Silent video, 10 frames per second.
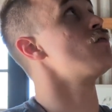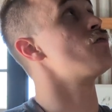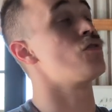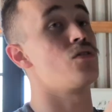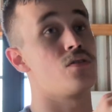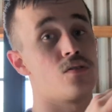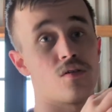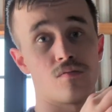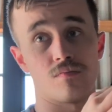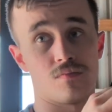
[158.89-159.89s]
for
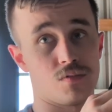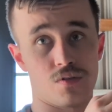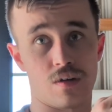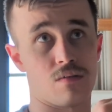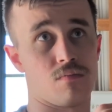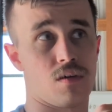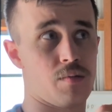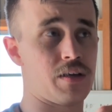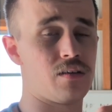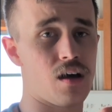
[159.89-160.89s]
doing, I
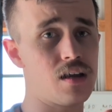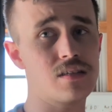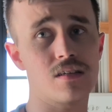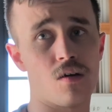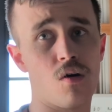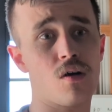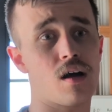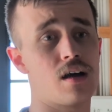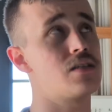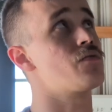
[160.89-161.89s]
mean, honestly, all
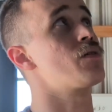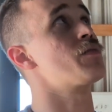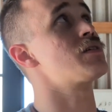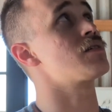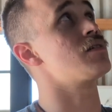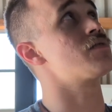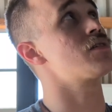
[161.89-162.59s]
kinds of arm wrestling lifts.